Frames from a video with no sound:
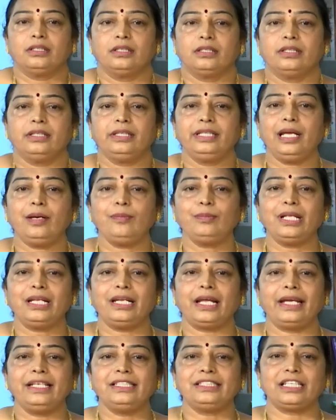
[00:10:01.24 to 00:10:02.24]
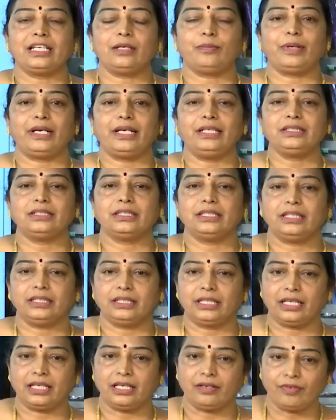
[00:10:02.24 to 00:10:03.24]
Name the line segments in
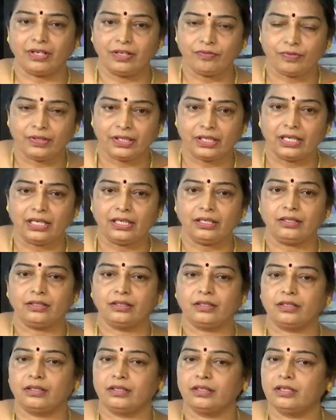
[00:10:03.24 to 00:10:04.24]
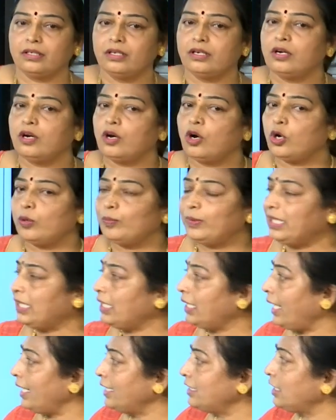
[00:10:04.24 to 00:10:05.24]
the given figure. How many
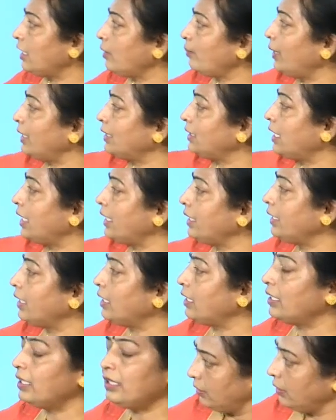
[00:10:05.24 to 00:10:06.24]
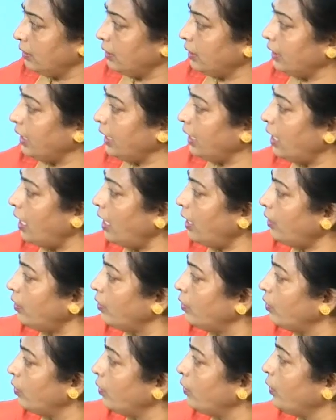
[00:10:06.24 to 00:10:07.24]
line segments are here? There are
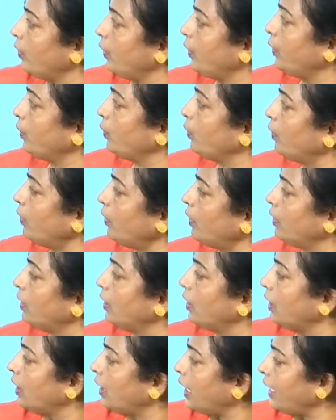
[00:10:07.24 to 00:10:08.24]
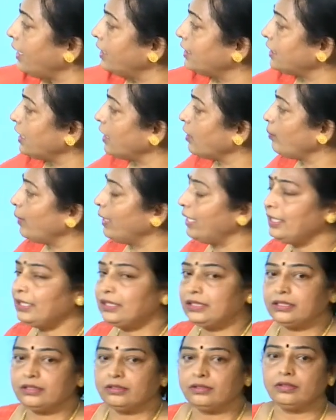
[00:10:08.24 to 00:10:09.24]
2 line
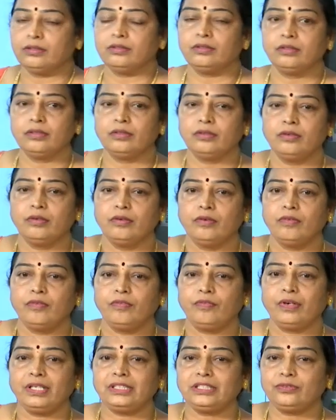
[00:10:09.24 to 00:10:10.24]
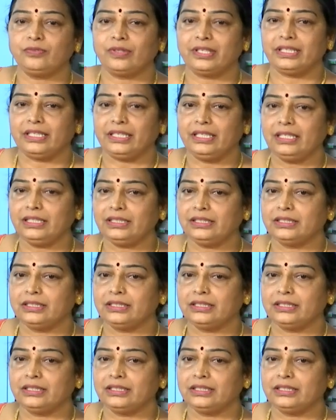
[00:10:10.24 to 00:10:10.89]
segments. First one is